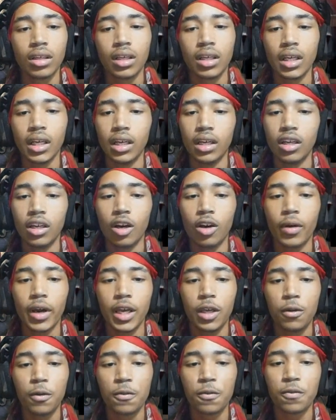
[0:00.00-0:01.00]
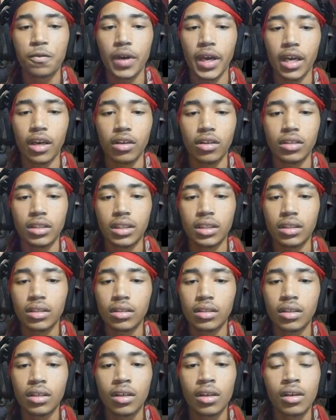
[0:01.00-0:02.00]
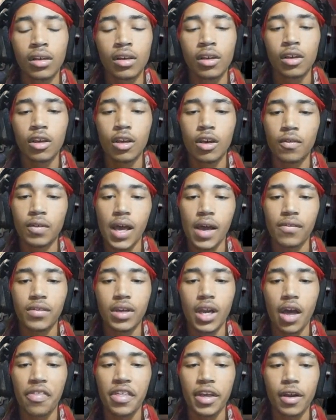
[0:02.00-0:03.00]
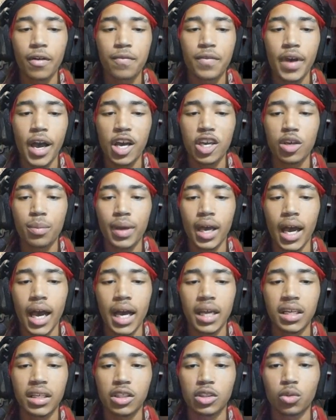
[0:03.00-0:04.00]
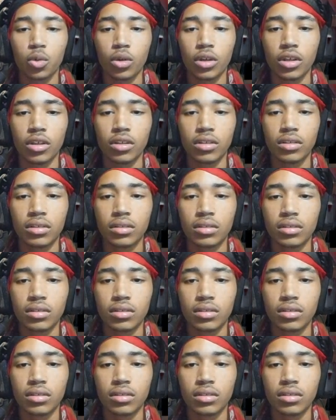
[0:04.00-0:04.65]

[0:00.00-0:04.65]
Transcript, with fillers: In no way you failed. You've left nothing of value behind in this world.